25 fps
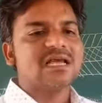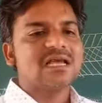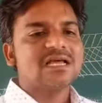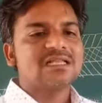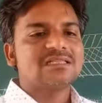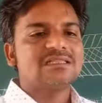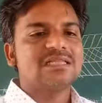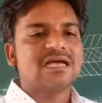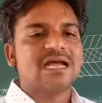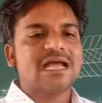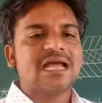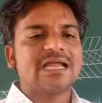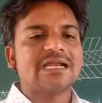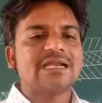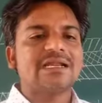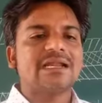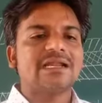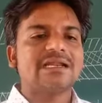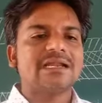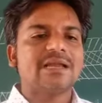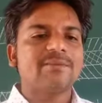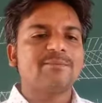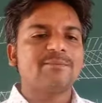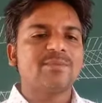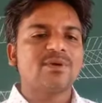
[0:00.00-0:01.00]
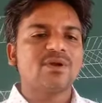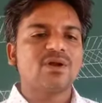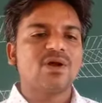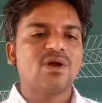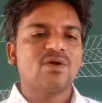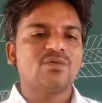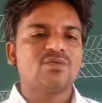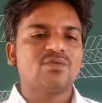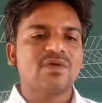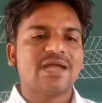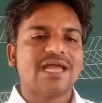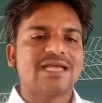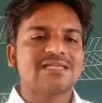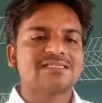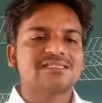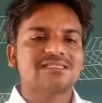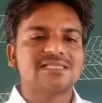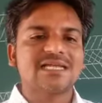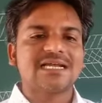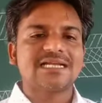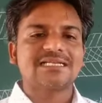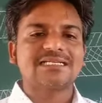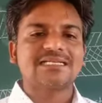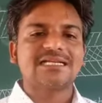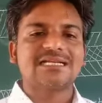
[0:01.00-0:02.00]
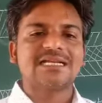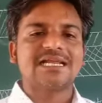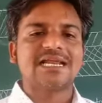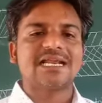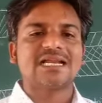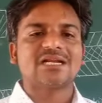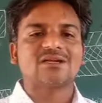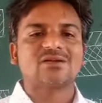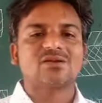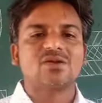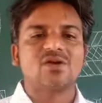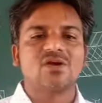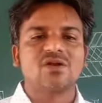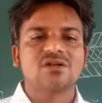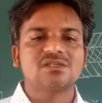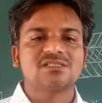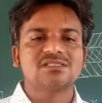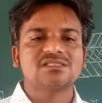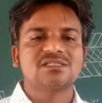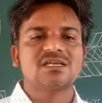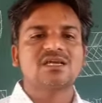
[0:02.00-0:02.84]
the number of excited electrons